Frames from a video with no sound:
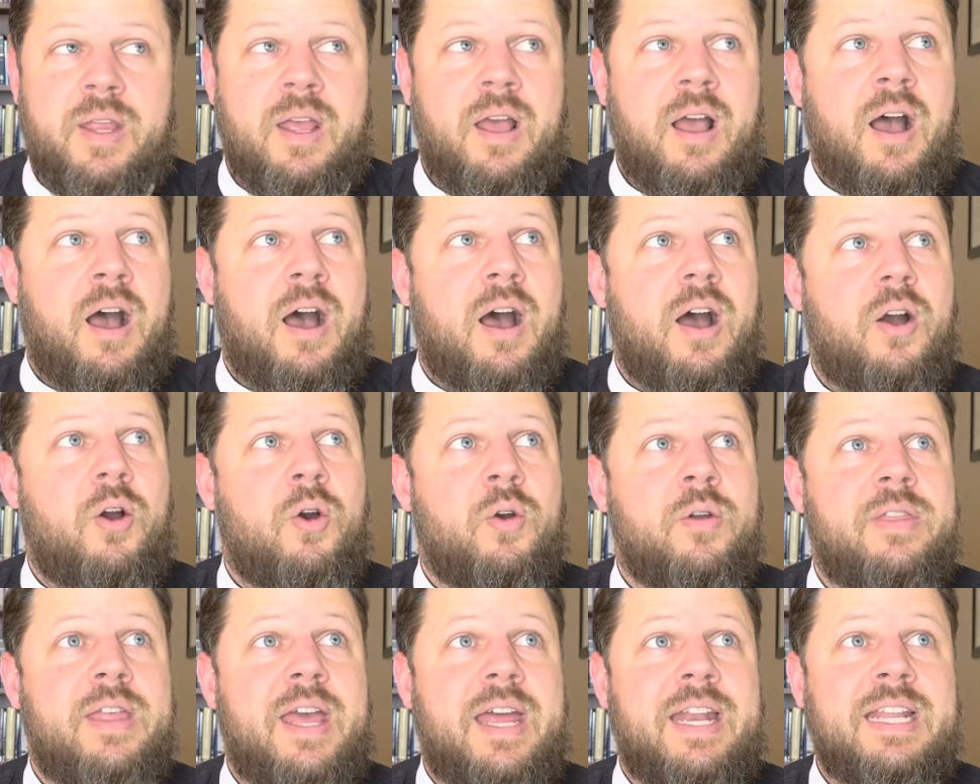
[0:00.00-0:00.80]
uh,
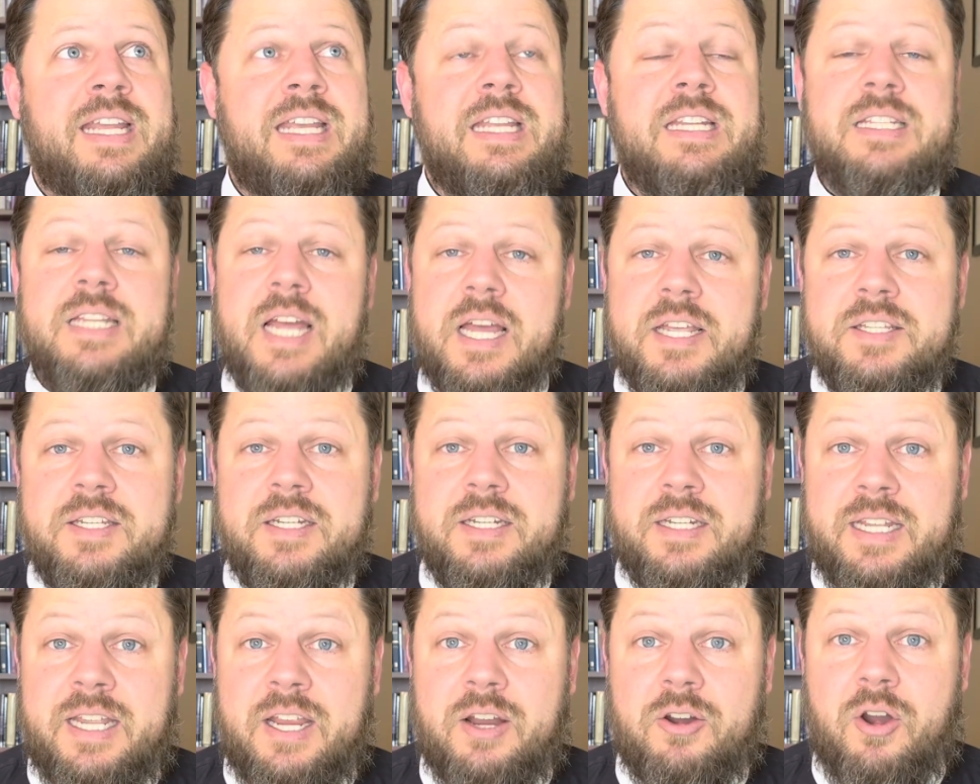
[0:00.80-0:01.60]
or that he
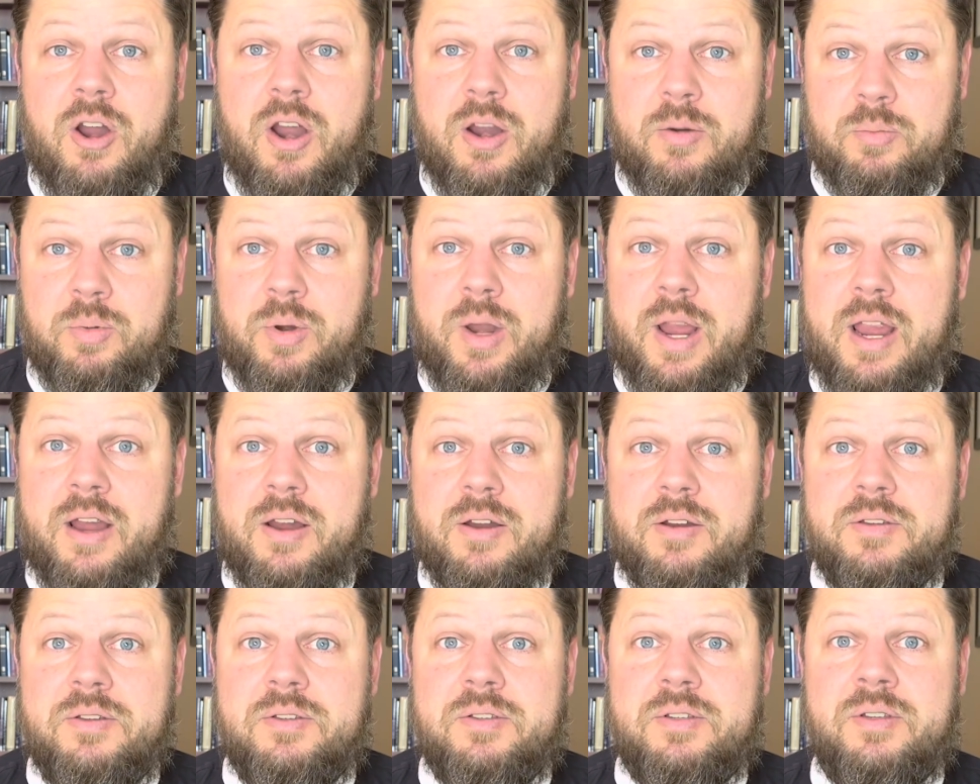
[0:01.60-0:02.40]
doesn't hear our
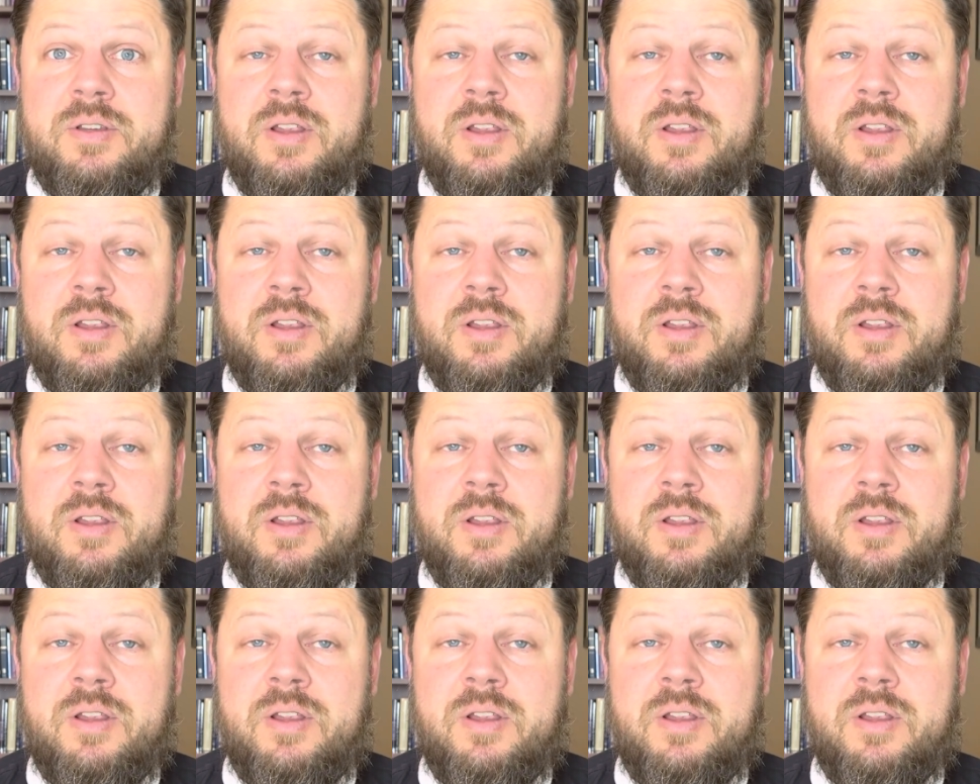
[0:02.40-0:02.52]
prayers,